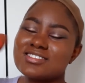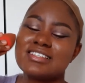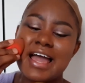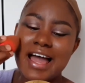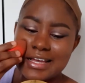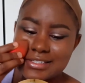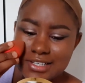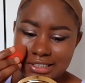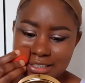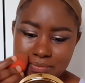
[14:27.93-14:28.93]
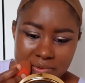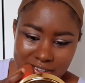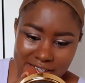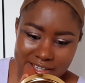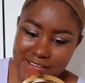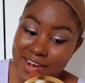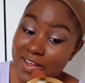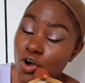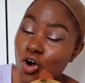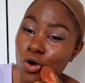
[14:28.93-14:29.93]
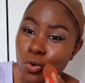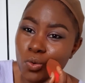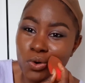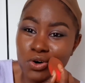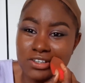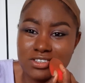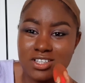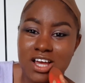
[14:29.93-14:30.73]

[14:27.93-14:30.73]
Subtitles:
Yeah, it's gonna be like awkward.